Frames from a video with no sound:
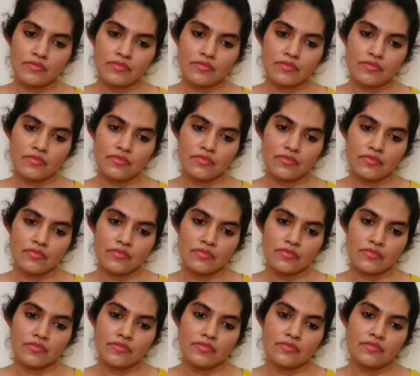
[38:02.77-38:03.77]

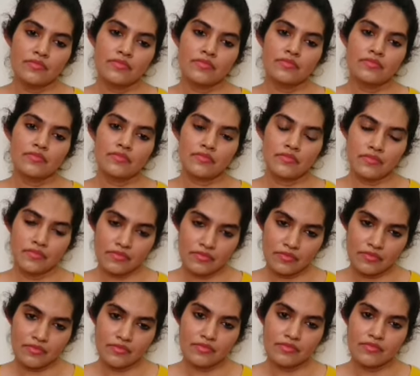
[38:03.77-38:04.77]

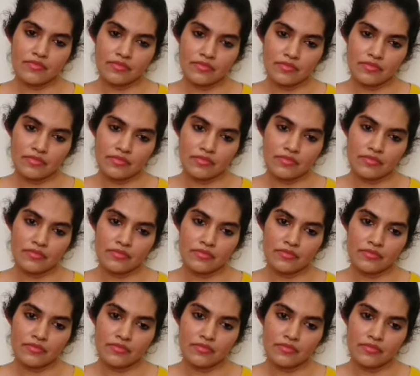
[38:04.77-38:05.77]

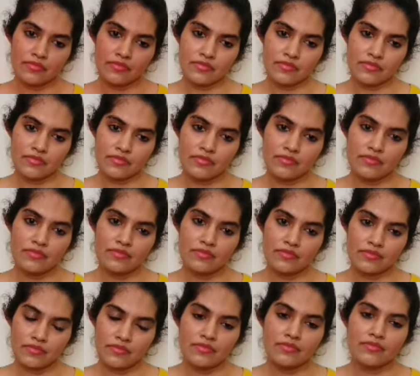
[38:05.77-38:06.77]

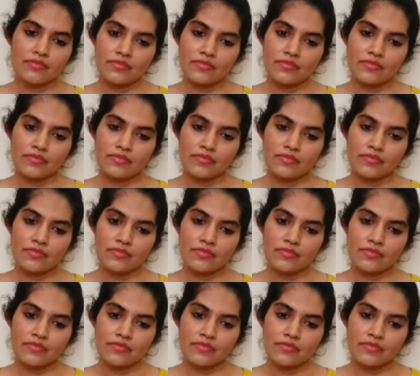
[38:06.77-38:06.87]
(not speaking)